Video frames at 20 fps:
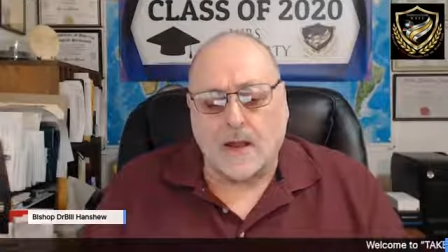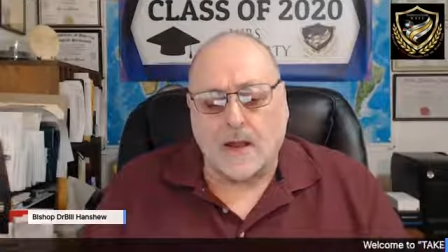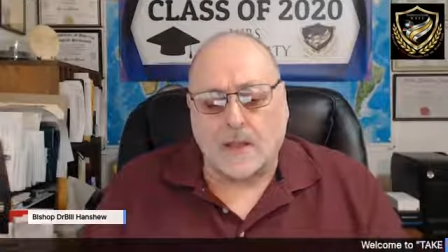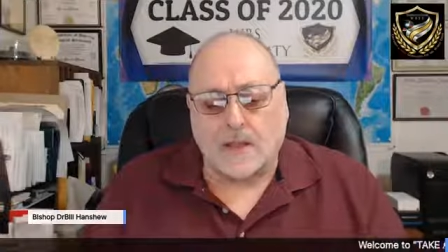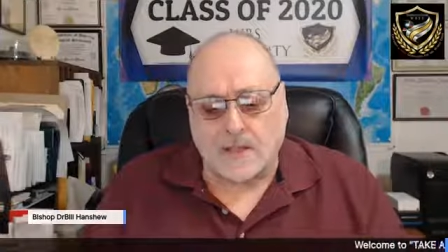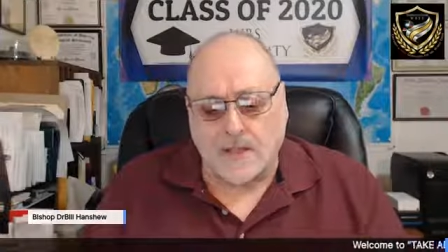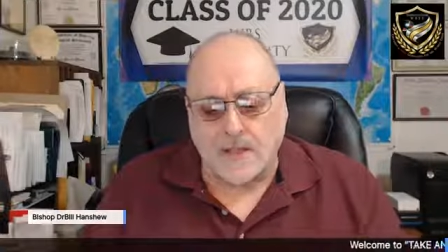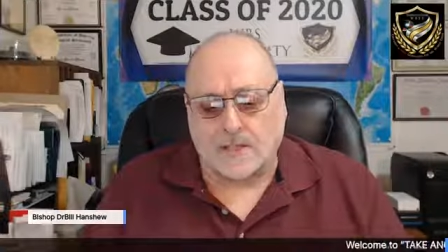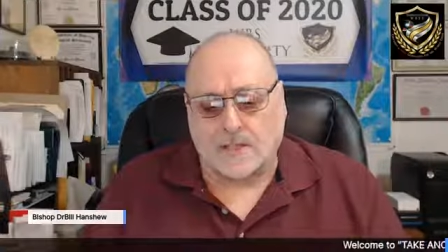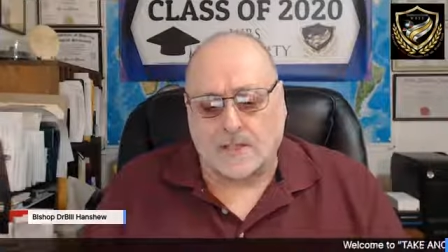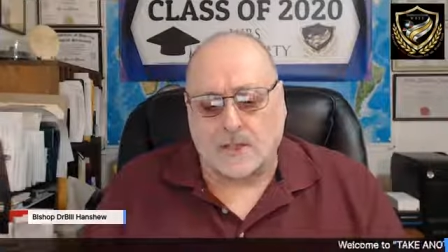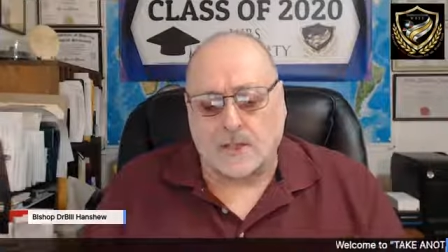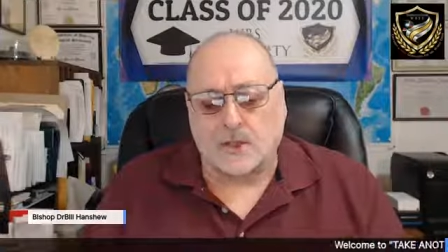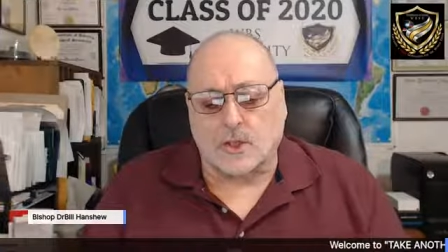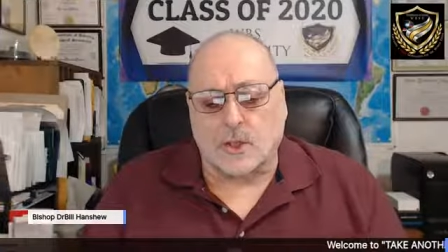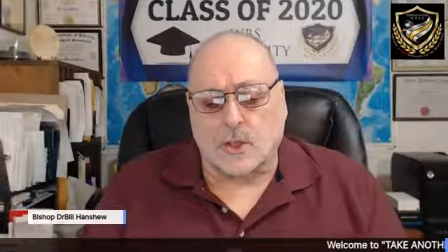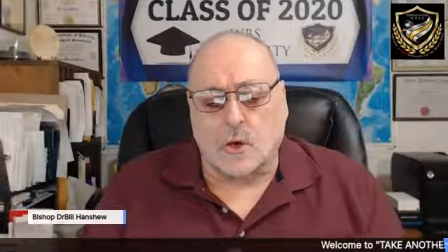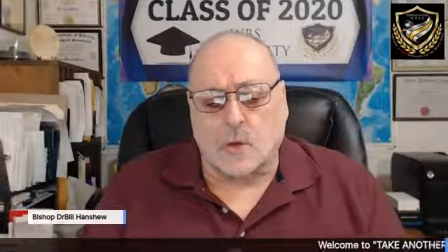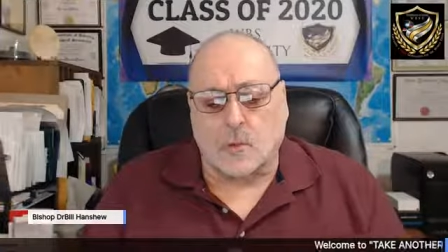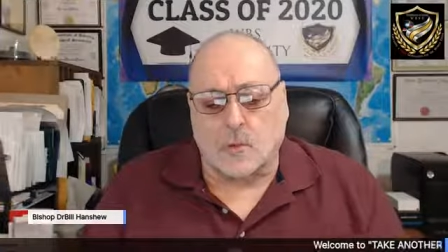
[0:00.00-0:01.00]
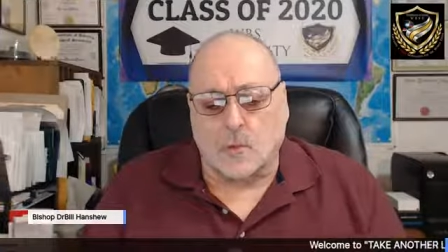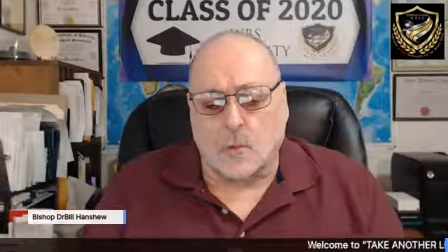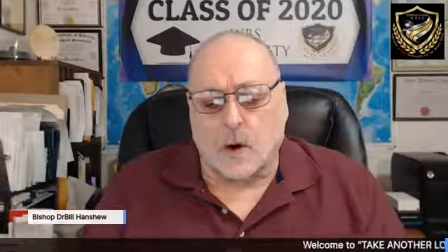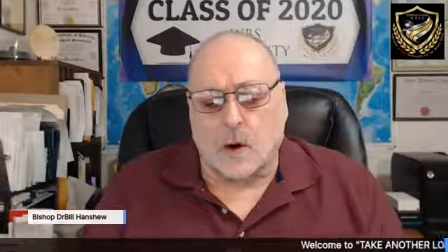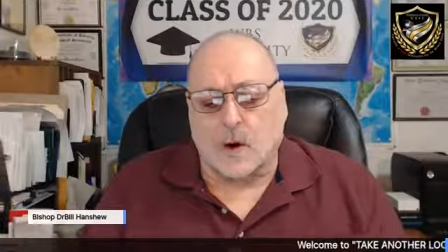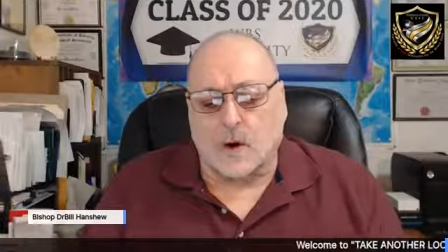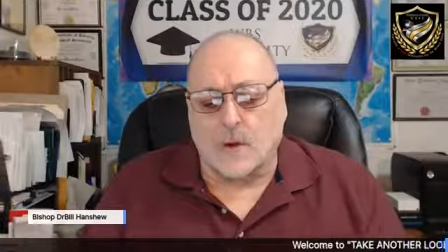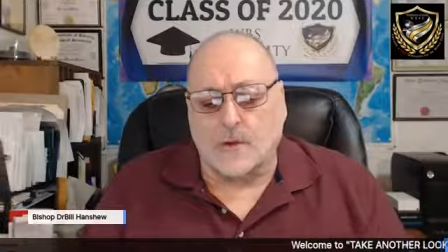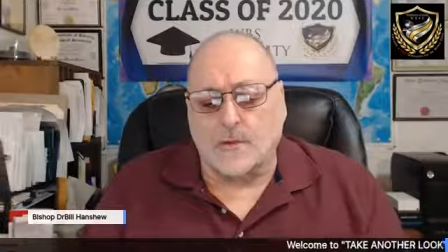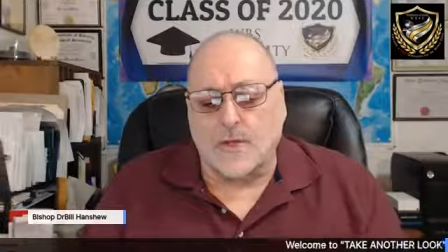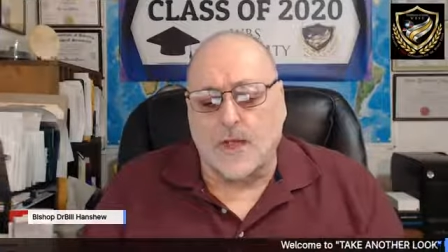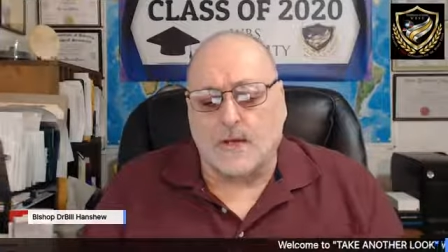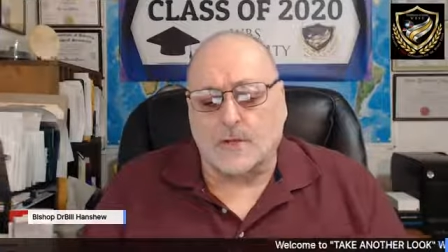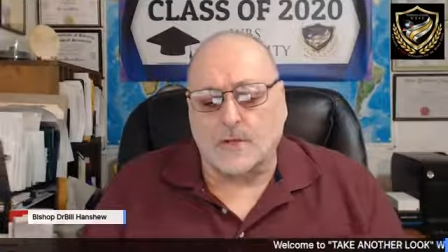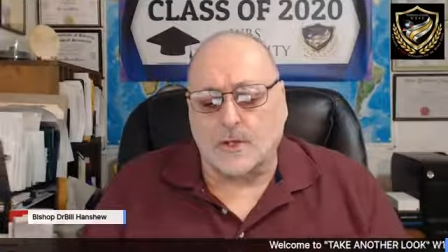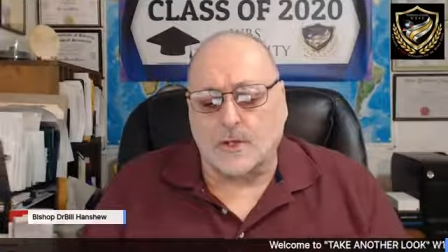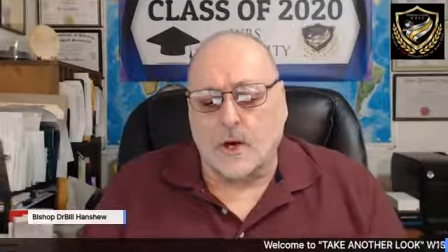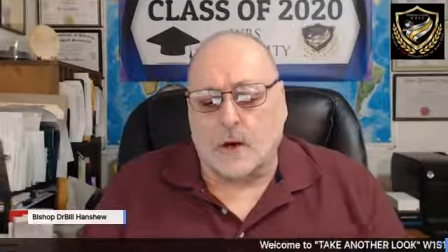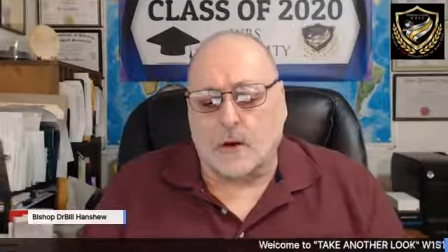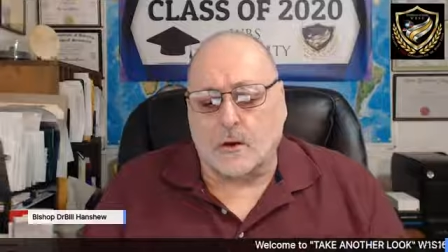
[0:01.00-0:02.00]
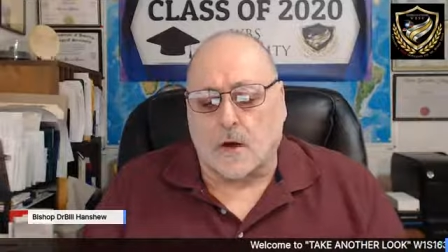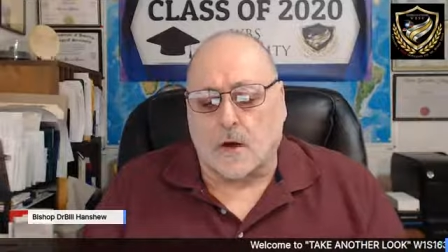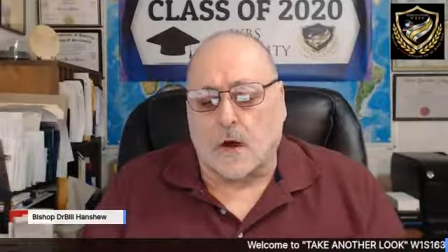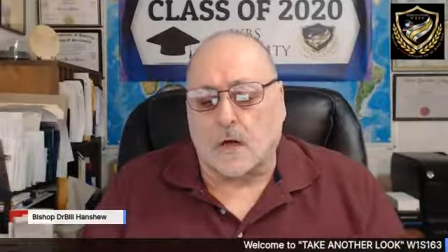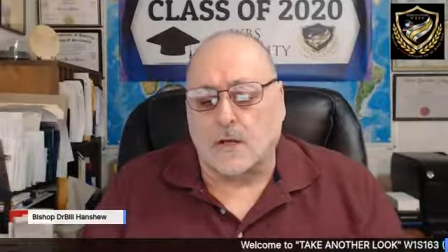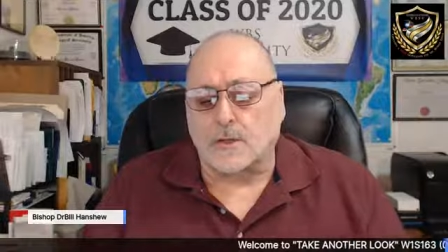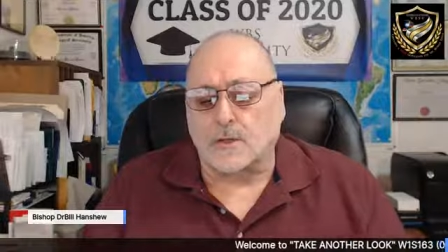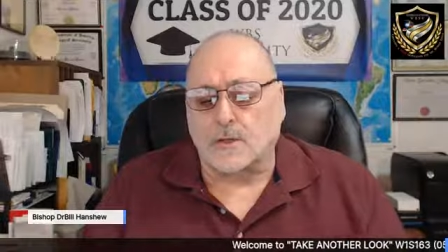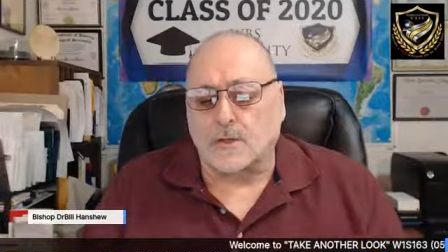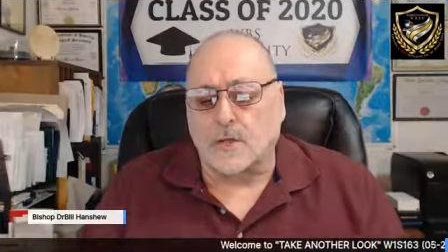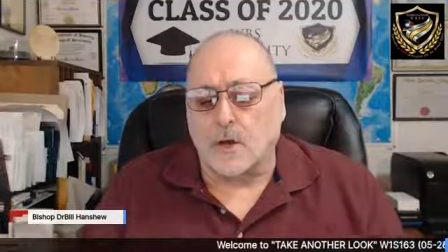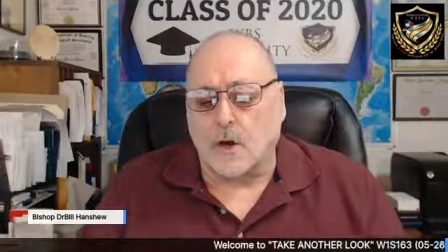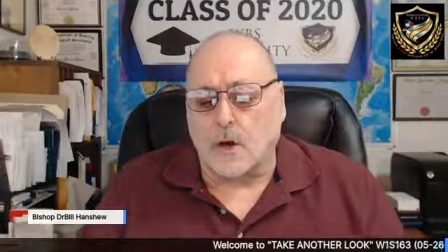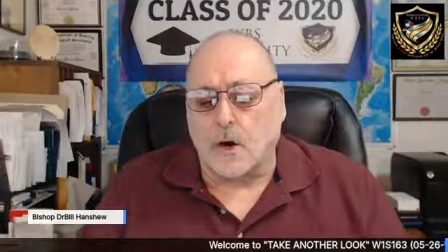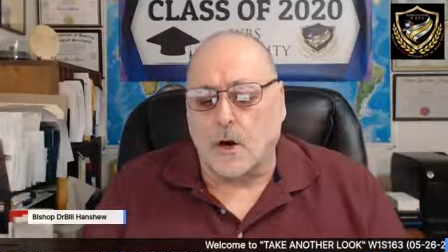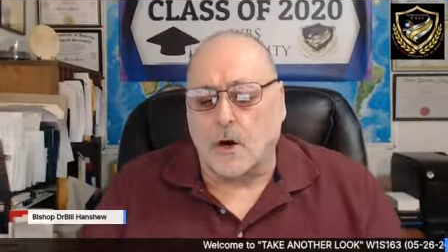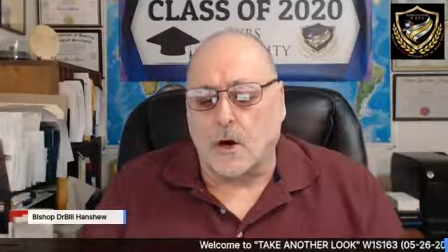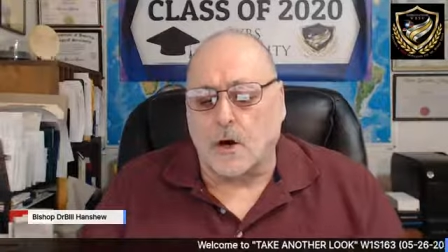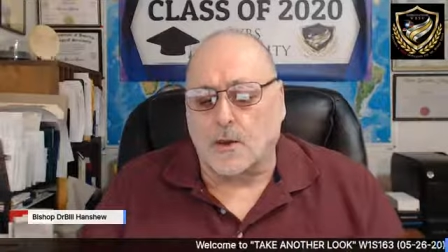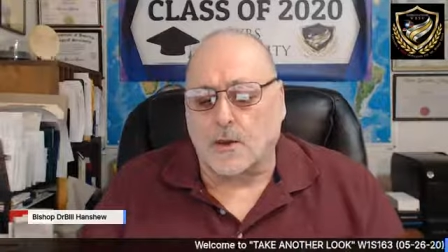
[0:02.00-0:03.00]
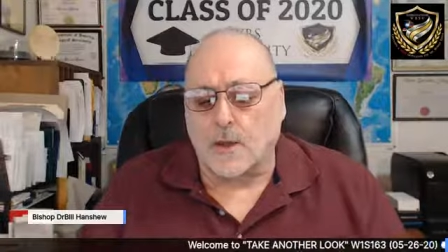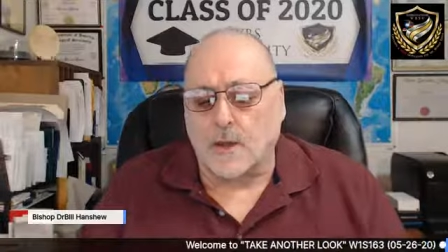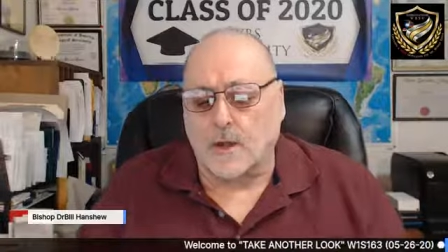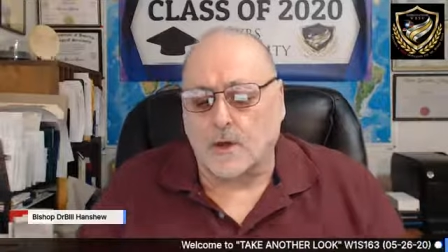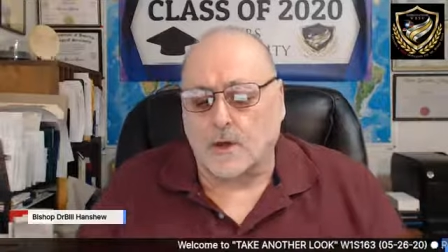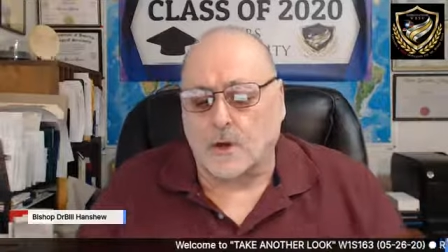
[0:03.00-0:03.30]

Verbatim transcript: This is the word that shall cause the earth